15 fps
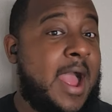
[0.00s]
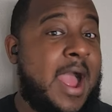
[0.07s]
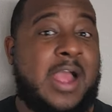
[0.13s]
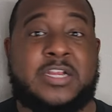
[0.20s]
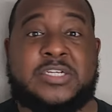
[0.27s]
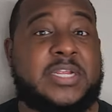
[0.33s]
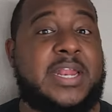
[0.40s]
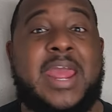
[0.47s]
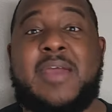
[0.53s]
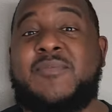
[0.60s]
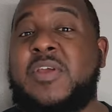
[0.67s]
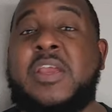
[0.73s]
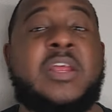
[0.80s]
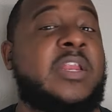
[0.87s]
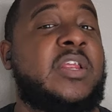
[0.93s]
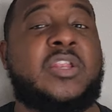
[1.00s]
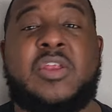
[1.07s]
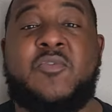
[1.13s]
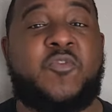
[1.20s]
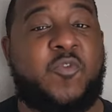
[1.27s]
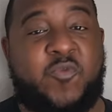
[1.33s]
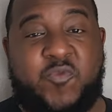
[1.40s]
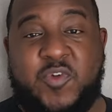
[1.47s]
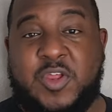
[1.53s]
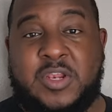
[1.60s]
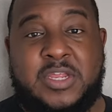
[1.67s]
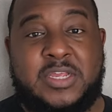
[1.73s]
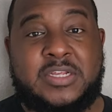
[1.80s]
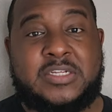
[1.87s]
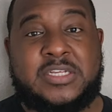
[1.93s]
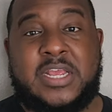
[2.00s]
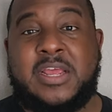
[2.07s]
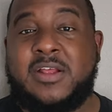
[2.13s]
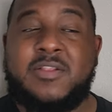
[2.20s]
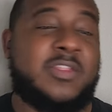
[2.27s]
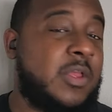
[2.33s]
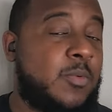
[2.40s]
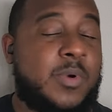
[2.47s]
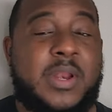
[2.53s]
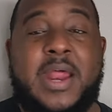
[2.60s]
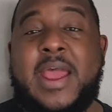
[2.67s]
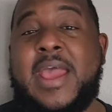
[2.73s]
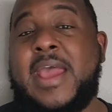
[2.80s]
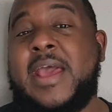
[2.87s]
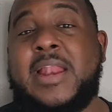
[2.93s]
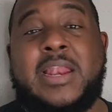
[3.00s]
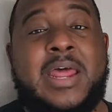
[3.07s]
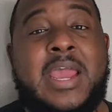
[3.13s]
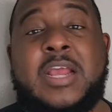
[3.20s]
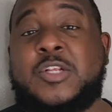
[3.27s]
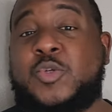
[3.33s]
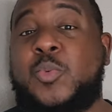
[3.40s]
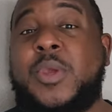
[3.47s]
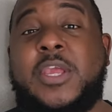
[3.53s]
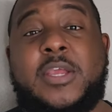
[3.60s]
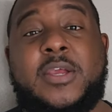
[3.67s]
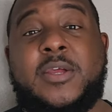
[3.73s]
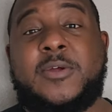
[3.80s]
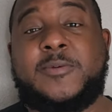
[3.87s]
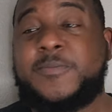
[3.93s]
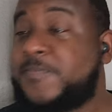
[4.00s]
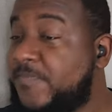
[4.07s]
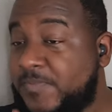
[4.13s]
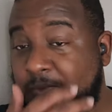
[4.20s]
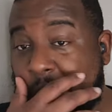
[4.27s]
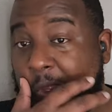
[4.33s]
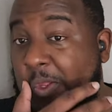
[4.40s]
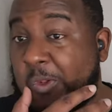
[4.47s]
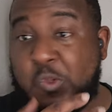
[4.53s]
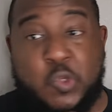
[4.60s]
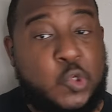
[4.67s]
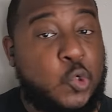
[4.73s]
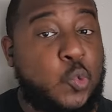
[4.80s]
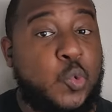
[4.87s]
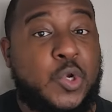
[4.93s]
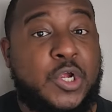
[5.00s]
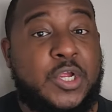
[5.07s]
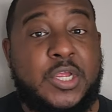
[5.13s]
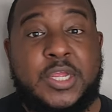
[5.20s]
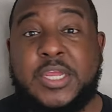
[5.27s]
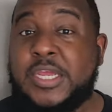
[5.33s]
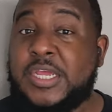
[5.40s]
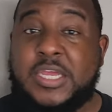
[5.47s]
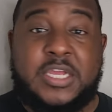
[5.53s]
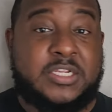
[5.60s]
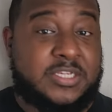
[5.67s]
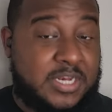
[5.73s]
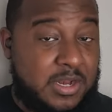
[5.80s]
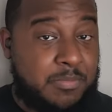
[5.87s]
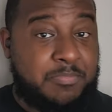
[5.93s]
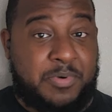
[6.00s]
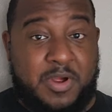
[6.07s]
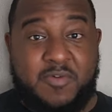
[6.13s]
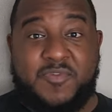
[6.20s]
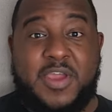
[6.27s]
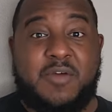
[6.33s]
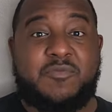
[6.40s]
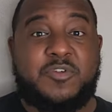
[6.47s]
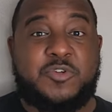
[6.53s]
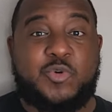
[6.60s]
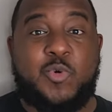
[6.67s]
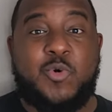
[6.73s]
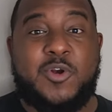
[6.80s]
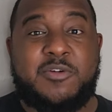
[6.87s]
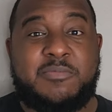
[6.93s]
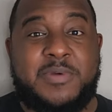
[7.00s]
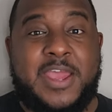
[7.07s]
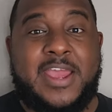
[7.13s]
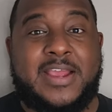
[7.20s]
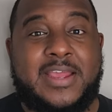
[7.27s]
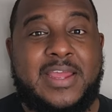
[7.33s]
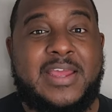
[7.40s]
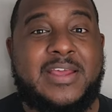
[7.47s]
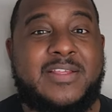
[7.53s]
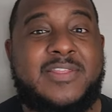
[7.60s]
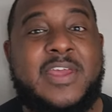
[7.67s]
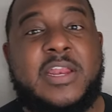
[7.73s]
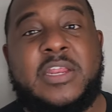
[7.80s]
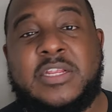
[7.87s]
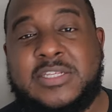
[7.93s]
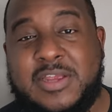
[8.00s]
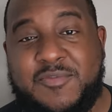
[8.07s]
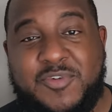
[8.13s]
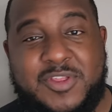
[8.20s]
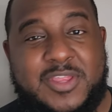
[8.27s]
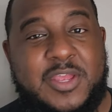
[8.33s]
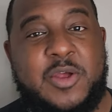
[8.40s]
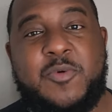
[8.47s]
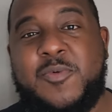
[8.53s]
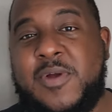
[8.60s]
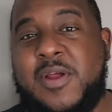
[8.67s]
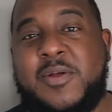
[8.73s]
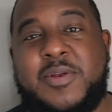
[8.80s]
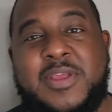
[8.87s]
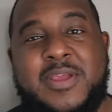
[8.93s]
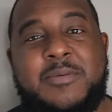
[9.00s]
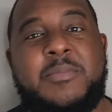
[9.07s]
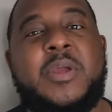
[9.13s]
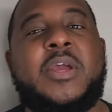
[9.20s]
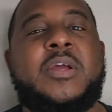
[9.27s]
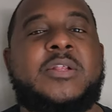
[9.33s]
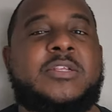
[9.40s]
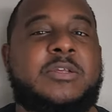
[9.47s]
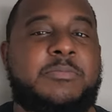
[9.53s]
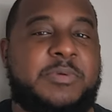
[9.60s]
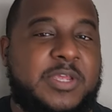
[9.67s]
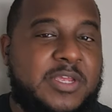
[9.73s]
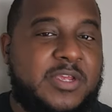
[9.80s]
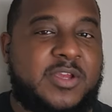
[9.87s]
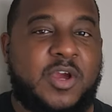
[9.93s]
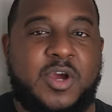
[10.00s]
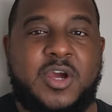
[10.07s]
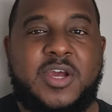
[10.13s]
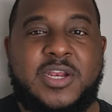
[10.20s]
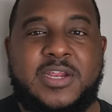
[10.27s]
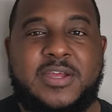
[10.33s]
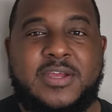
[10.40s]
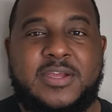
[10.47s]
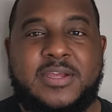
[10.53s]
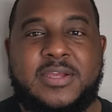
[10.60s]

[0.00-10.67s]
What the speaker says: I should have any different feelings than what I had last week. Tua is an above average quarterback that needs everything around him to be good.